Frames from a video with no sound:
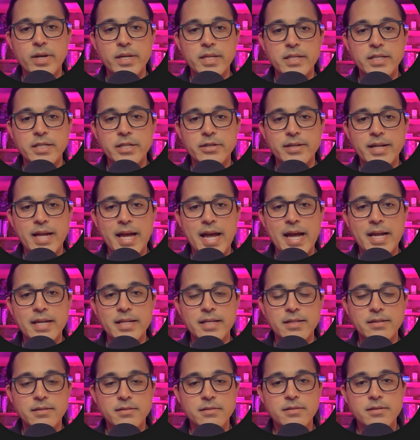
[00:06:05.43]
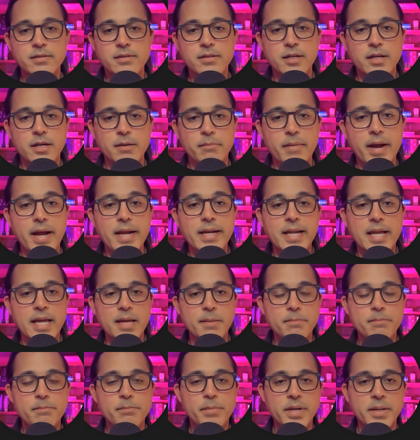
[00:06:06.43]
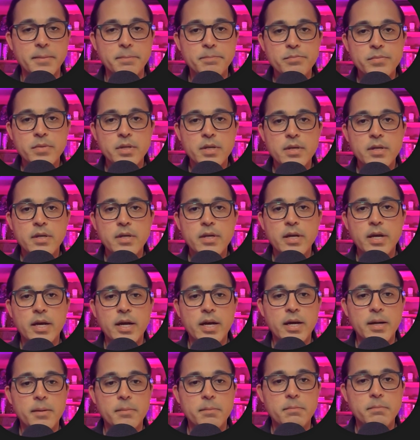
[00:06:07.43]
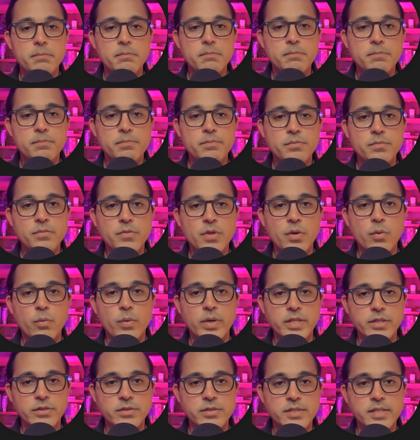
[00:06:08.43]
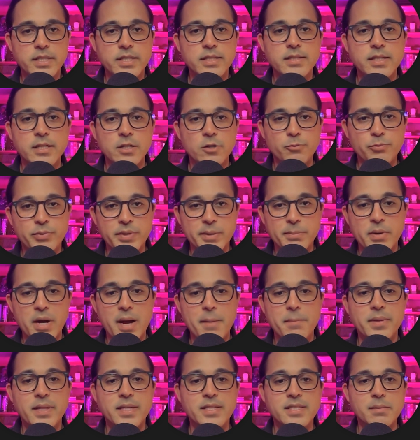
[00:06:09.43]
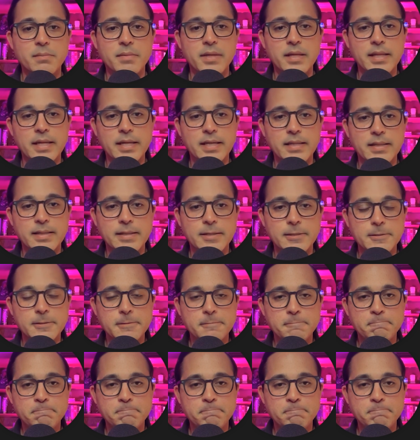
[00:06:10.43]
in here and added my name, but what you'll see is that it'll pre-populate something like this.